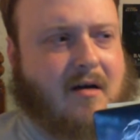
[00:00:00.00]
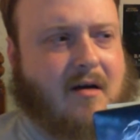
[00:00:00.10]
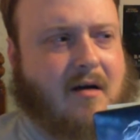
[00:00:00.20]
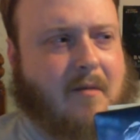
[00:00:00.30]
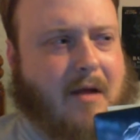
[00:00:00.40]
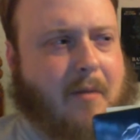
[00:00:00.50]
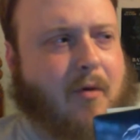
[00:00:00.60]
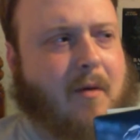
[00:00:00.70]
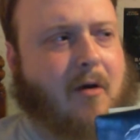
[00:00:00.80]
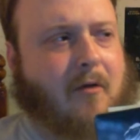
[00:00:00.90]
plot
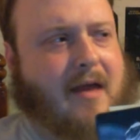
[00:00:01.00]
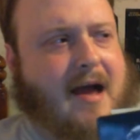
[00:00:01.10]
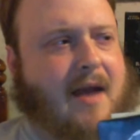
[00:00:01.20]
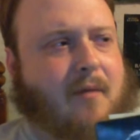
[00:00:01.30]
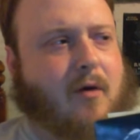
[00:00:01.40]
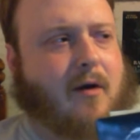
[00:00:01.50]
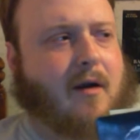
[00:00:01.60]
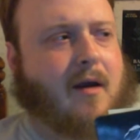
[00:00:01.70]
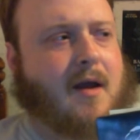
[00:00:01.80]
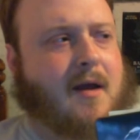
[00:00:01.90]
point early on where
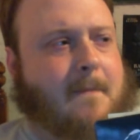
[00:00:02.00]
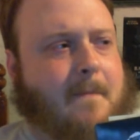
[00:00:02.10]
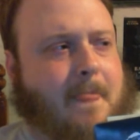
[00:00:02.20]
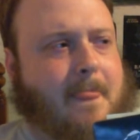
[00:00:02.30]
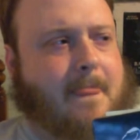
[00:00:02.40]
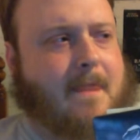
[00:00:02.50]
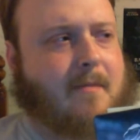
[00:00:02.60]
the